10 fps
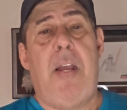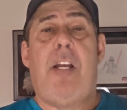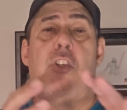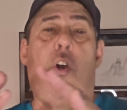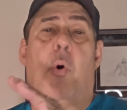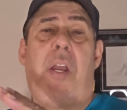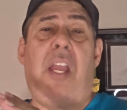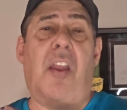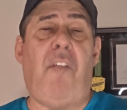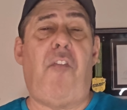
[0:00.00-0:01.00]
So
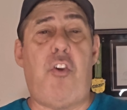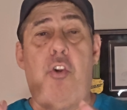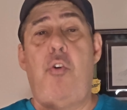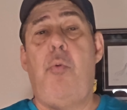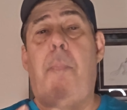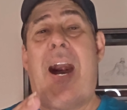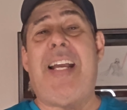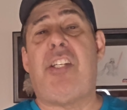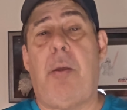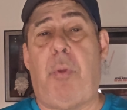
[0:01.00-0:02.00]
if you buy
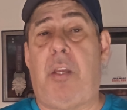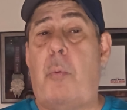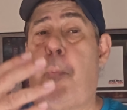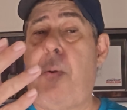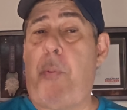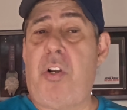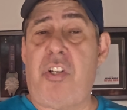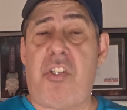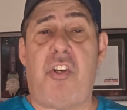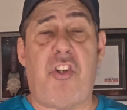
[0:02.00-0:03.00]
something, you
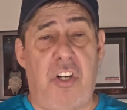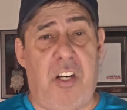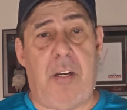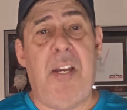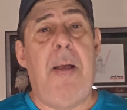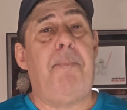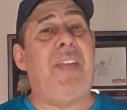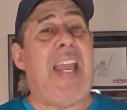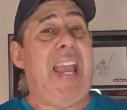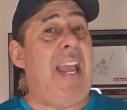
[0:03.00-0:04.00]
pre-purchase a shirt,
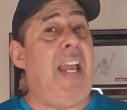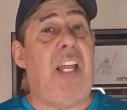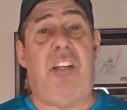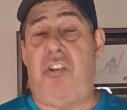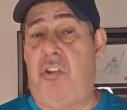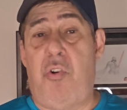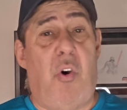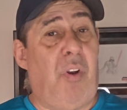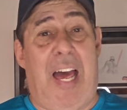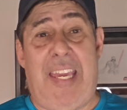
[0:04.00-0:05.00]
and you
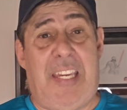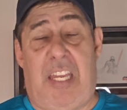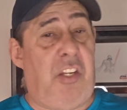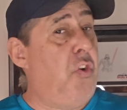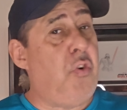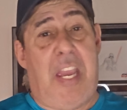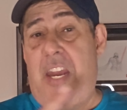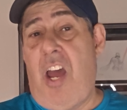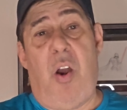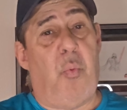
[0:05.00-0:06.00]
don't like it, you
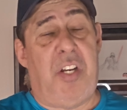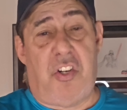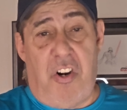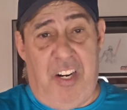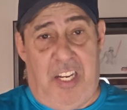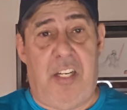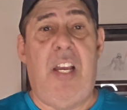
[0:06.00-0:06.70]
cannot return it.